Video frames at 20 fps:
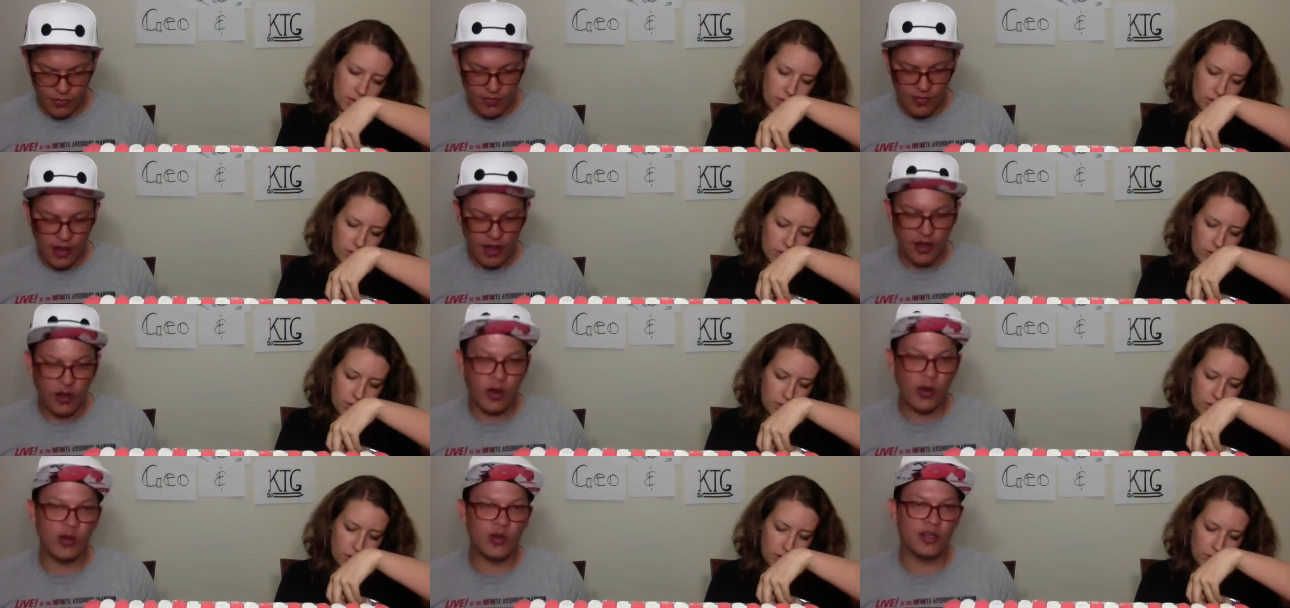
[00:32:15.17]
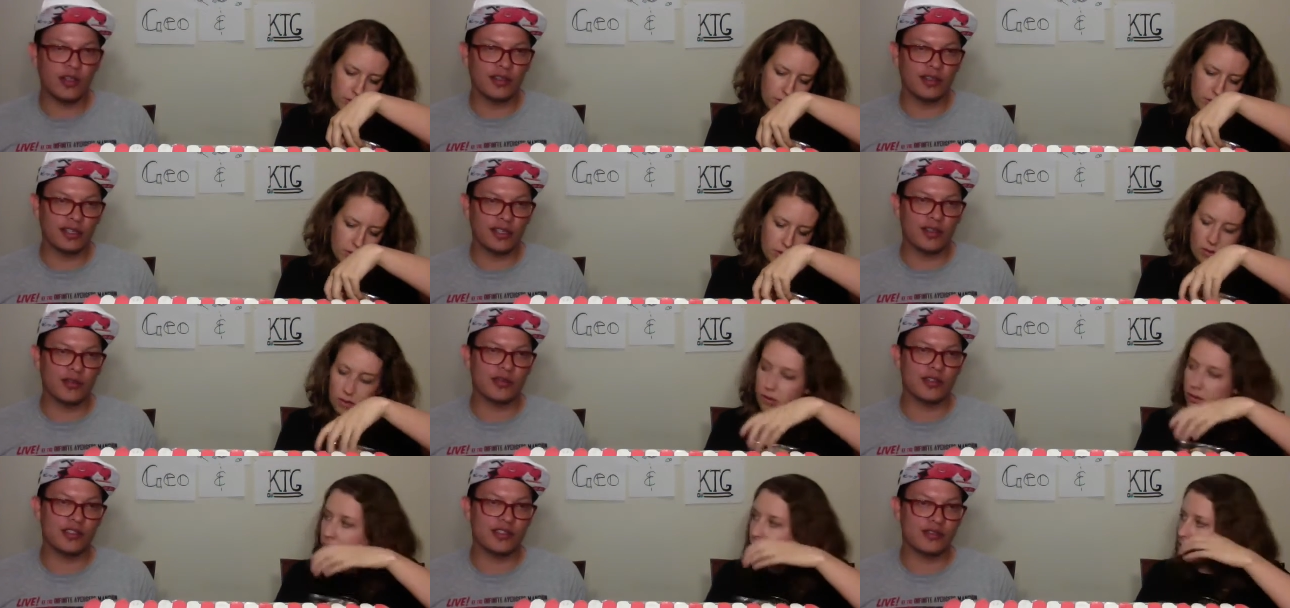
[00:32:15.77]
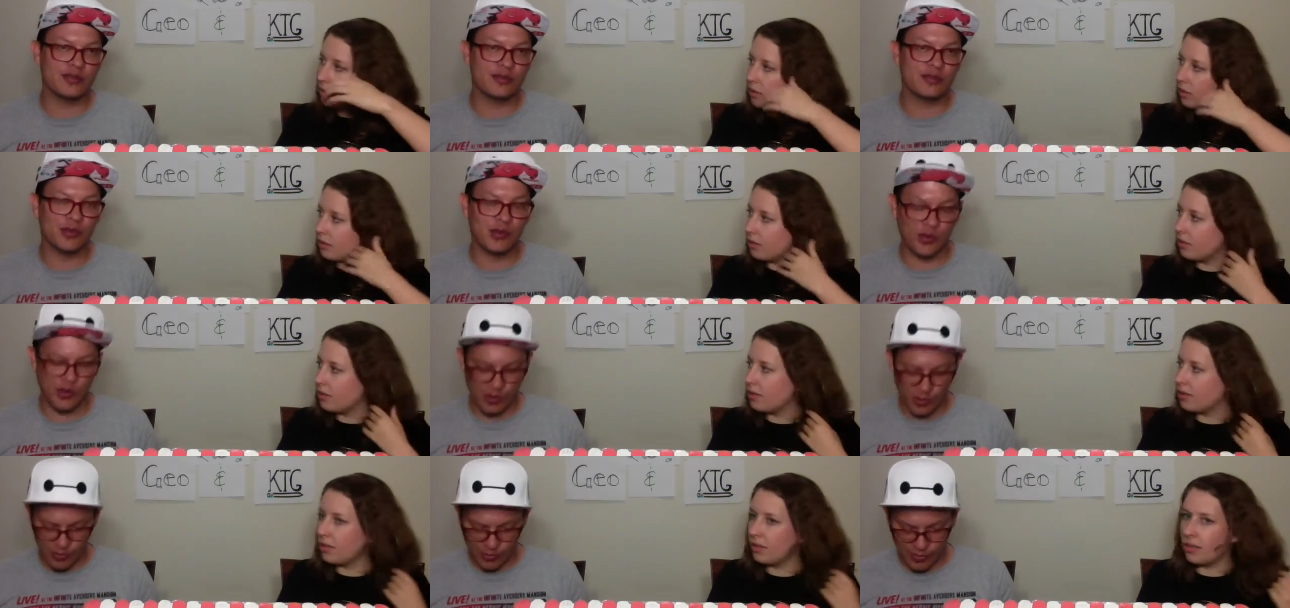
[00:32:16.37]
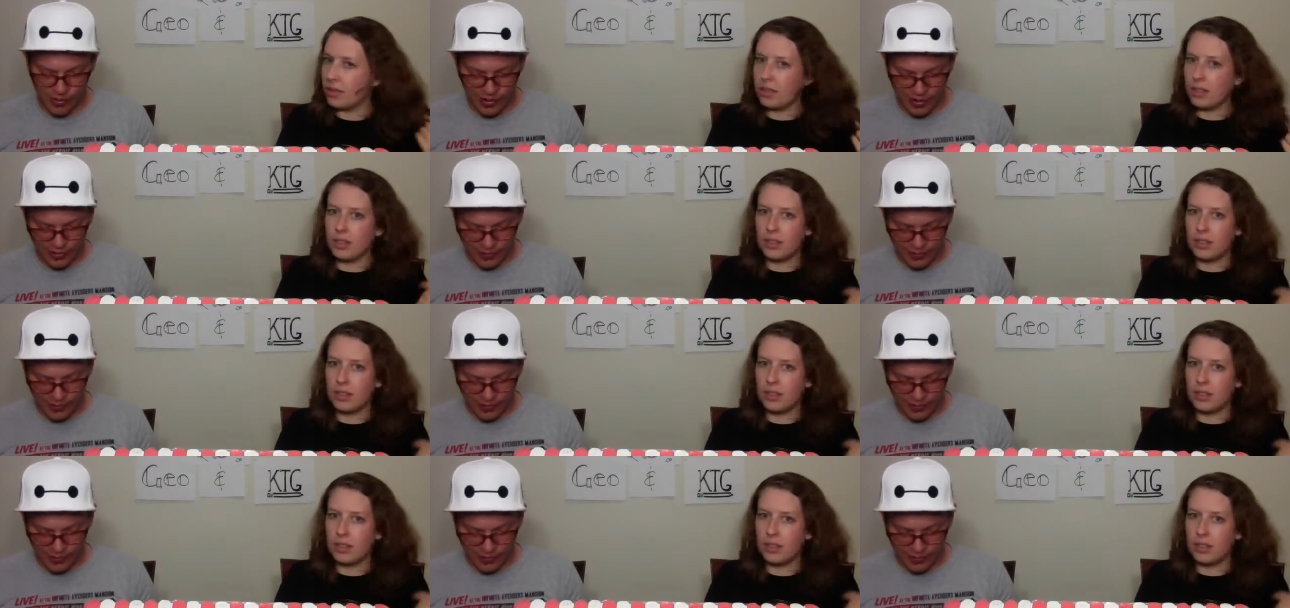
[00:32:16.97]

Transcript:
Speaker 1: Oh, the licorice from Norway.